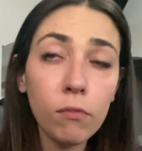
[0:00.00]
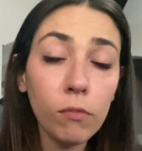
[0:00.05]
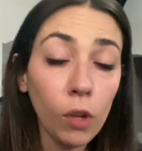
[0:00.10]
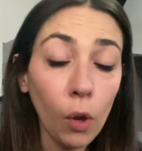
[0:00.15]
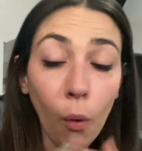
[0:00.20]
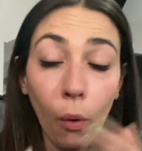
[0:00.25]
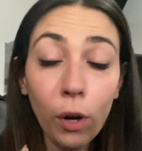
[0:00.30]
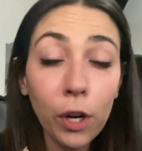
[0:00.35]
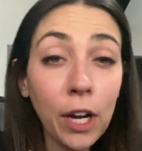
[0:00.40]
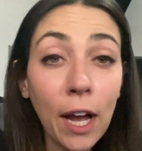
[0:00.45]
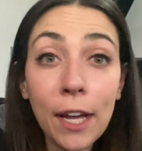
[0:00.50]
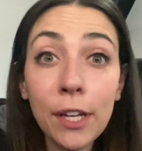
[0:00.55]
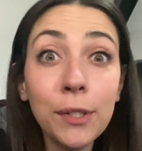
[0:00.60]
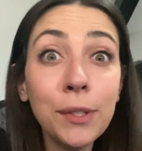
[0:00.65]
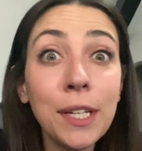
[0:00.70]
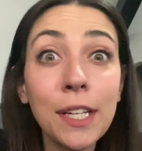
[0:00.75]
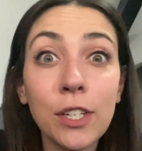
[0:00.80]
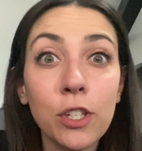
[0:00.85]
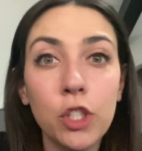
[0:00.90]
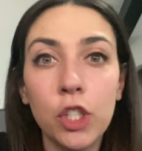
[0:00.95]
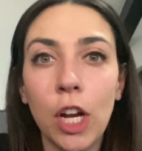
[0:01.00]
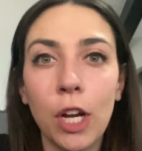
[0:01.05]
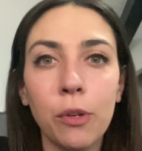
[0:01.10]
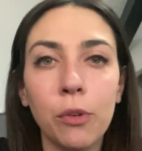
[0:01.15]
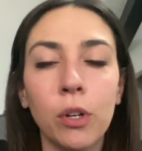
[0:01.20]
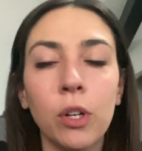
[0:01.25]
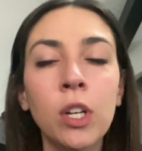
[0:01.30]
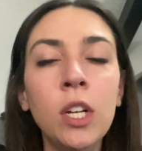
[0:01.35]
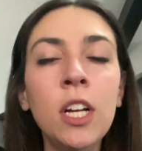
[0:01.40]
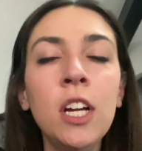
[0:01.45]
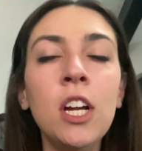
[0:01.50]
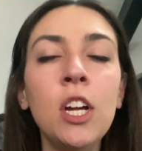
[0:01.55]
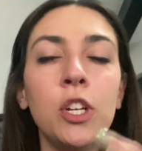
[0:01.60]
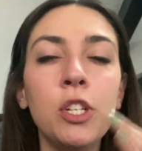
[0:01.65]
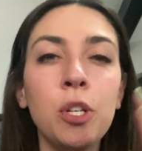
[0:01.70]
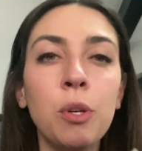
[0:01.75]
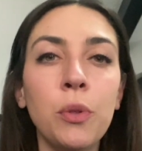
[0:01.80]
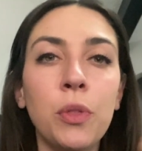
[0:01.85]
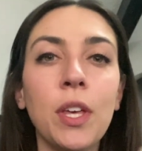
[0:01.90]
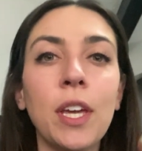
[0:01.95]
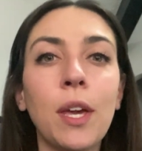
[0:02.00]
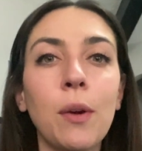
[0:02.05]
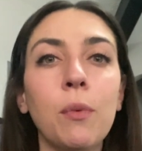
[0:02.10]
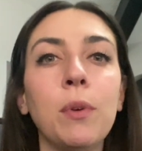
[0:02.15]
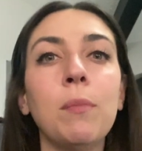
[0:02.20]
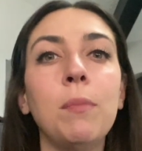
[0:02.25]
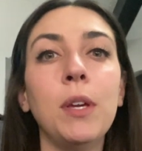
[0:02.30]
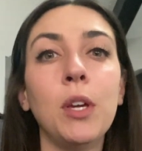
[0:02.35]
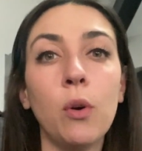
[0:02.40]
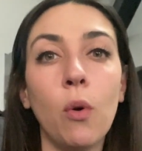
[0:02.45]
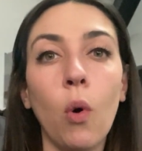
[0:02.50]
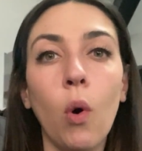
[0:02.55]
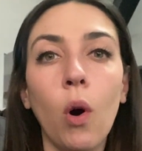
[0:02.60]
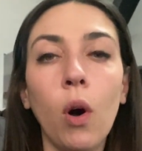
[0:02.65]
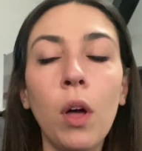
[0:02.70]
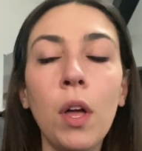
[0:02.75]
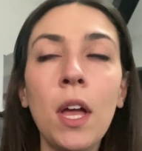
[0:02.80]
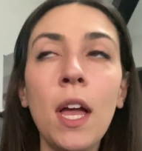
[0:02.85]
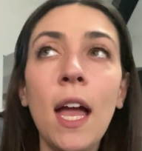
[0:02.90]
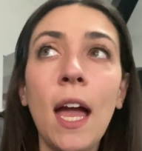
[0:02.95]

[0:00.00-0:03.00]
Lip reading: Or a Coyote in general? Do you think it would be cool?